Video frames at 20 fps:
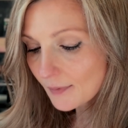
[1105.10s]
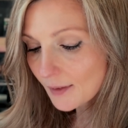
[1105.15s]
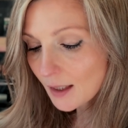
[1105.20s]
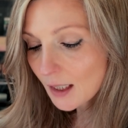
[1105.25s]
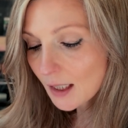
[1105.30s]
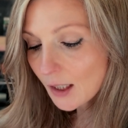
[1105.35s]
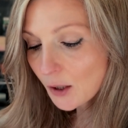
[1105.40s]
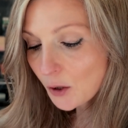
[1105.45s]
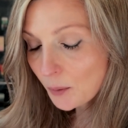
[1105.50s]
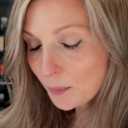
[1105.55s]

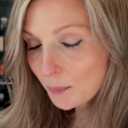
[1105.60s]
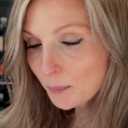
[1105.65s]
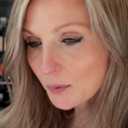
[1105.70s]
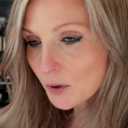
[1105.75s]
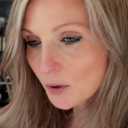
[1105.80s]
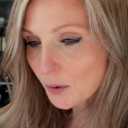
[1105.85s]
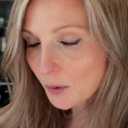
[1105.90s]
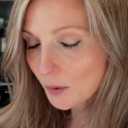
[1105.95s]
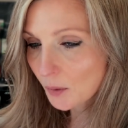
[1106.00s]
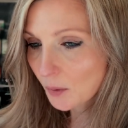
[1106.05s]
I hope
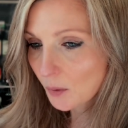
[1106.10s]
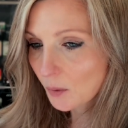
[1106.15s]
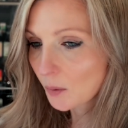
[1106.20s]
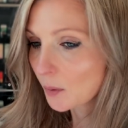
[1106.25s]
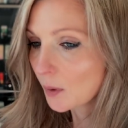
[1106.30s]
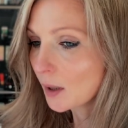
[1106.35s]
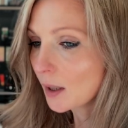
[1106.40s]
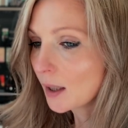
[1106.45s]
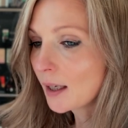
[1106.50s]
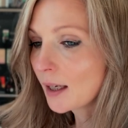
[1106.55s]

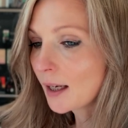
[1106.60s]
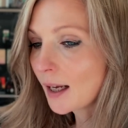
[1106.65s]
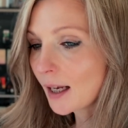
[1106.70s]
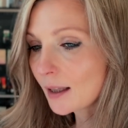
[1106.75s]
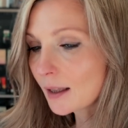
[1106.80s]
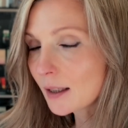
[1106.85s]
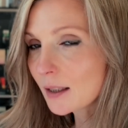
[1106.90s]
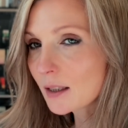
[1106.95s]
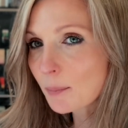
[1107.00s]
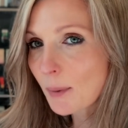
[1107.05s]
to
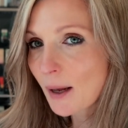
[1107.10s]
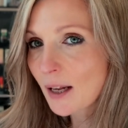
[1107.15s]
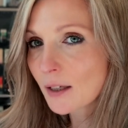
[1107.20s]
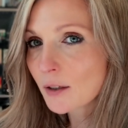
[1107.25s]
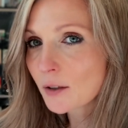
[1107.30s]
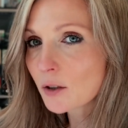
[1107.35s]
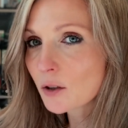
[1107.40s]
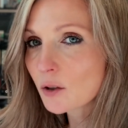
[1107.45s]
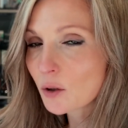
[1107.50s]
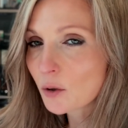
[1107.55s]
at least
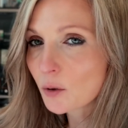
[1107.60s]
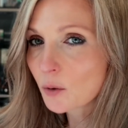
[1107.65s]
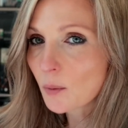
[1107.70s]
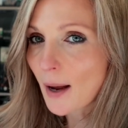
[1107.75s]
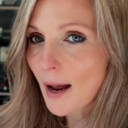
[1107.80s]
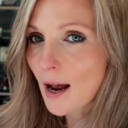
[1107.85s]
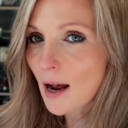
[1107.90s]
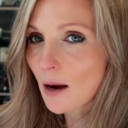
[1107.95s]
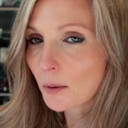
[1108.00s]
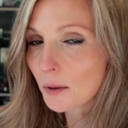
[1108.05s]
spend 2
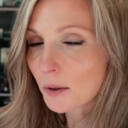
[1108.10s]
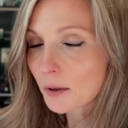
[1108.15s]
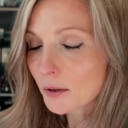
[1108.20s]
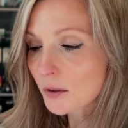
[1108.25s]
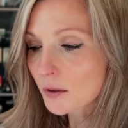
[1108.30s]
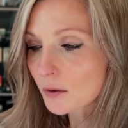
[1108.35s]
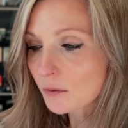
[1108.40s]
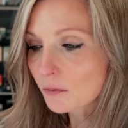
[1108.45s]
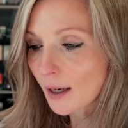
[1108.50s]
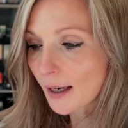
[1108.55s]

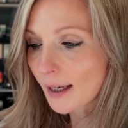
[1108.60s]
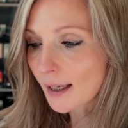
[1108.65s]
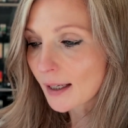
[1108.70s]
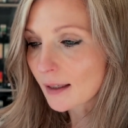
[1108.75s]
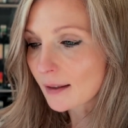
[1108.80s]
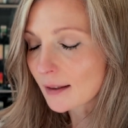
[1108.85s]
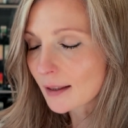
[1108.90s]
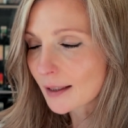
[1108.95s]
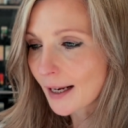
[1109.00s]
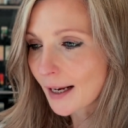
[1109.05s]
hours
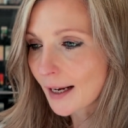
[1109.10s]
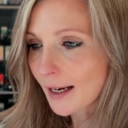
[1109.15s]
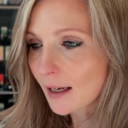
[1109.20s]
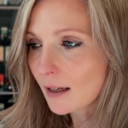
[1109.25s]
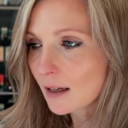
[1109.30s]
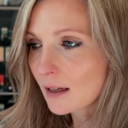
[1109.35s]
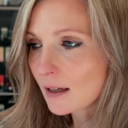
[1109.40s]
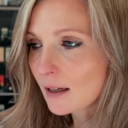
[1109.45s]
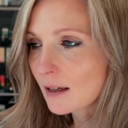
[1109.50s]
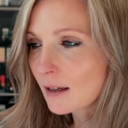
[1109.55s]
writing today.
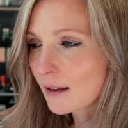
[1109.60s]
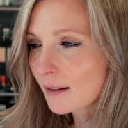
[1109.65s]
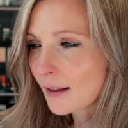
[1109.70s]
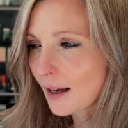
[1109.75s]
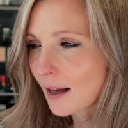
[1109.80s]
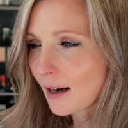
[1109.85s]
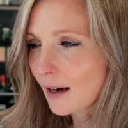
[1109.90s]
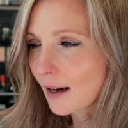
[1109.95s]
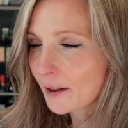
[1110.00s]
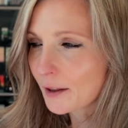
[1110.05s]

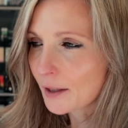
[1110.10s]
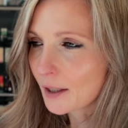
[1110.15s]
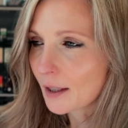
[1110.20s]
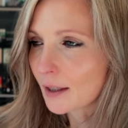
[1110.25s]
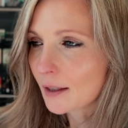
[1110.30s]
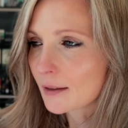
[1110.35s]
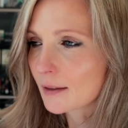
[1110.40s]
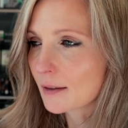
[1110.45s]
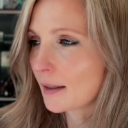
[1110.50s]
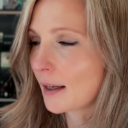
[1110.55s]
That I think
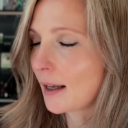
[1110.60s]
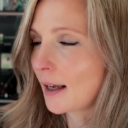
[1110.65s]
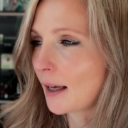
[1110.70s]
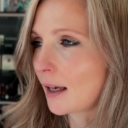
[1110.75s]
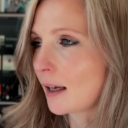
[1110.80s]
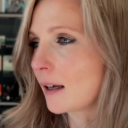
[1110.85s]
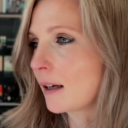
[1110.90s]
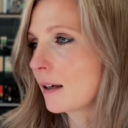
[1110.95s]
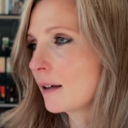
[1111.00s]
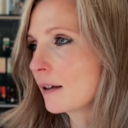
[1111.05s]
is
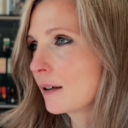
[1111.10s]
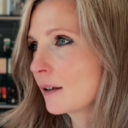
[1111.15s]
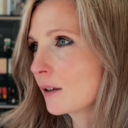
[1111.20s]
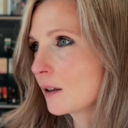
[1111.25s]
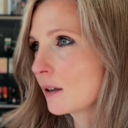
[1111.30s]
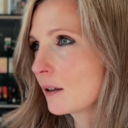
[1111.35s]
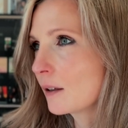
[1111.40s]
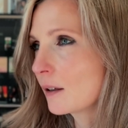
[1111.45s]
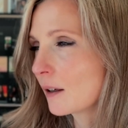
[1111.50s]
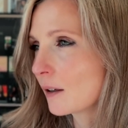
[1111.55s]
a
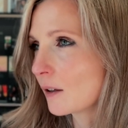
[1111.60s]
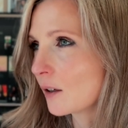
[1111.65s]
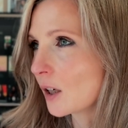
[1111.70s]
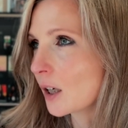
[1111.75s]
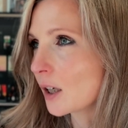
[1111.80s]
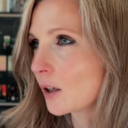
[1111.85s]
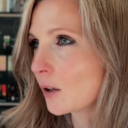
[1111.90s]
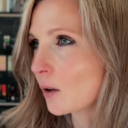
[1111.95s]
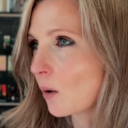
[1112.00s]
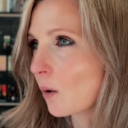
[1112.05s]

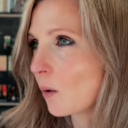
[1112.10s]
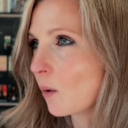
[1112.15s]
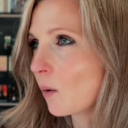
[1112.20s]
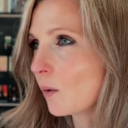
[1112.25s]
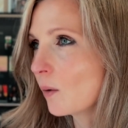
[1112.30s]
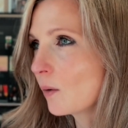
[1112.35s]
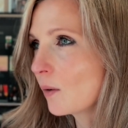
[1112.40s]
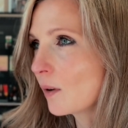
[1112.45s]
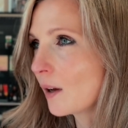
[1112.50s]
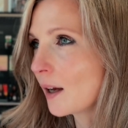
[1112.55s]
good
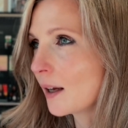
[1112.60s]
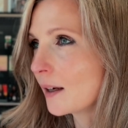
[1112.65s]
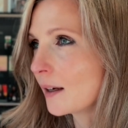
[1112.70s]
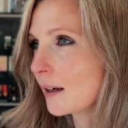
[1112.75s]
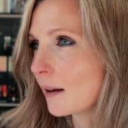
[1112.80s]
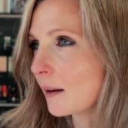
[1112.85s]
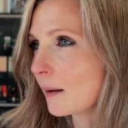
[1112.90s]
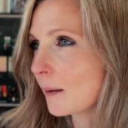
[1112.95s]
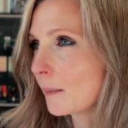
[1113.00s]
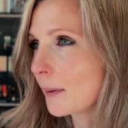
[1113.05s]
goal, and
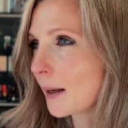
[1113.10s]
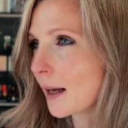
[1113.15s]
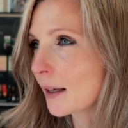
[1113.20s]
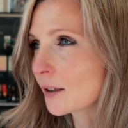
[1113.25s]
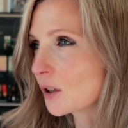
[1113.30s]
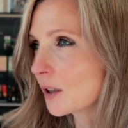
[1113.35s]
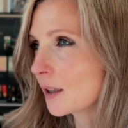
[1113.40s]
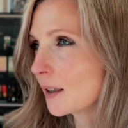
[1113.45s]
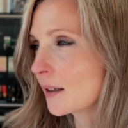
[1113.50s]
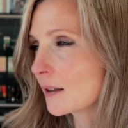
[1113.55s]
it
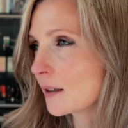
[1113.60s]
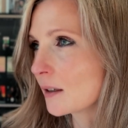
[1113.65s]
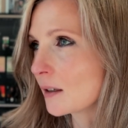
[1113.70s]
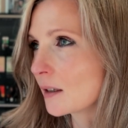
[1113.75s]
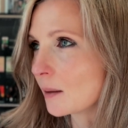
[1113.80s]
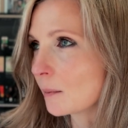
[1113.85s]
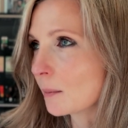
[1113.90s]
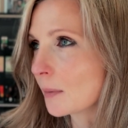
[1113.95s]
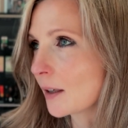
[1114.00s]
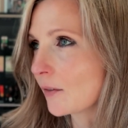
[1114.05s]
actually doesn't
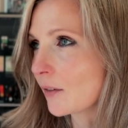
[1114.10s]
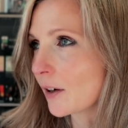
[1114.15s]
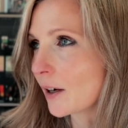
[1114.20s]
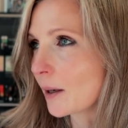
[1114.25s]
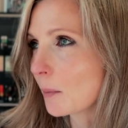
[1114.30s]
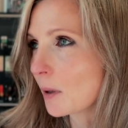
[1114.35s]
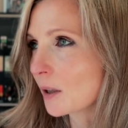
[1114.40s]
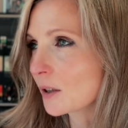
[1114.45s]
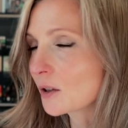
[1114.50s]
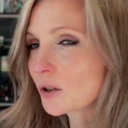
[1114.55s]
seem like very
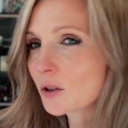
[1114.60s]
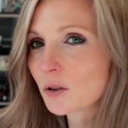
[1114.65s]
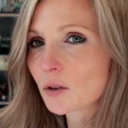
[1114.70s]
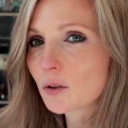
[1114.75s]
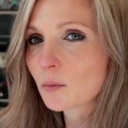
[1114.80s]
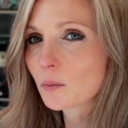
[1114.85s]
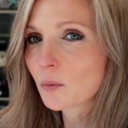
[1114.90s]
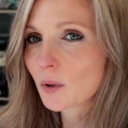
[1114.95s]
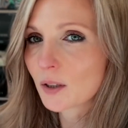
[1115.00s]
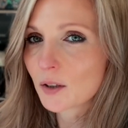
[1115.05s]

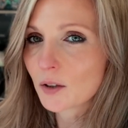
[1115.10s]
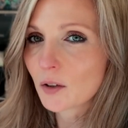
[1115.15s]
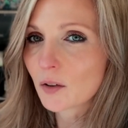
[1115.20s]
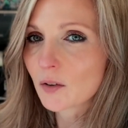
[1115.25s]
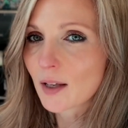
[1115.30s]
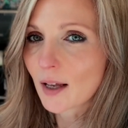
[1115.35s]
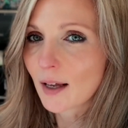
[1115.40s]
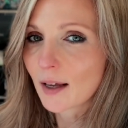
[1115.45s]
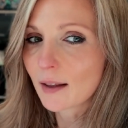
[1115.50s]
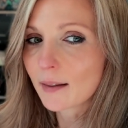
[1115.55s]
much when you
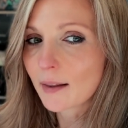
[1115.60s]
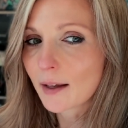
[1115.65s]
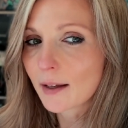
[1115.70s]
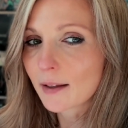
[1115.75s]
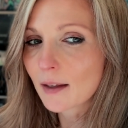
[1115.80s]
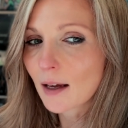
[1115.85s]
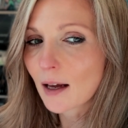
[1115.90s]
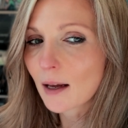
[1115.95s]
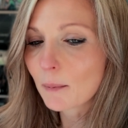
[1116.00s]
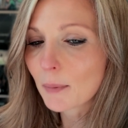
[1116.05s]
say it
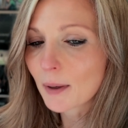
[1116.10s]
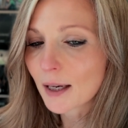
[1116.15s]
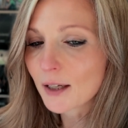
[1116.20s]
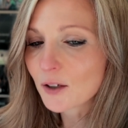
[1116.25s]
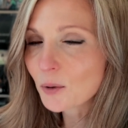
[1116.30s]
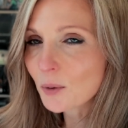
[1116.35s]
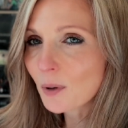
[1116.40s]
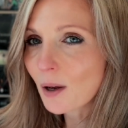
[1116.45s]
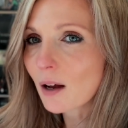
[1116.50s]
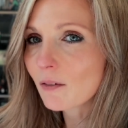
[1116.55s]
like that, but I
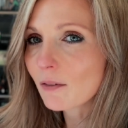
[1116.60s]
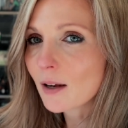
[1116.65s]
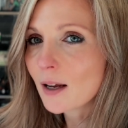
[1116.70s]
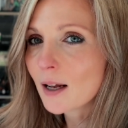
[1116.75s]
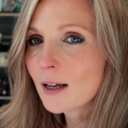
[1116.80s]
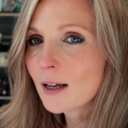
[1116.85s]
do have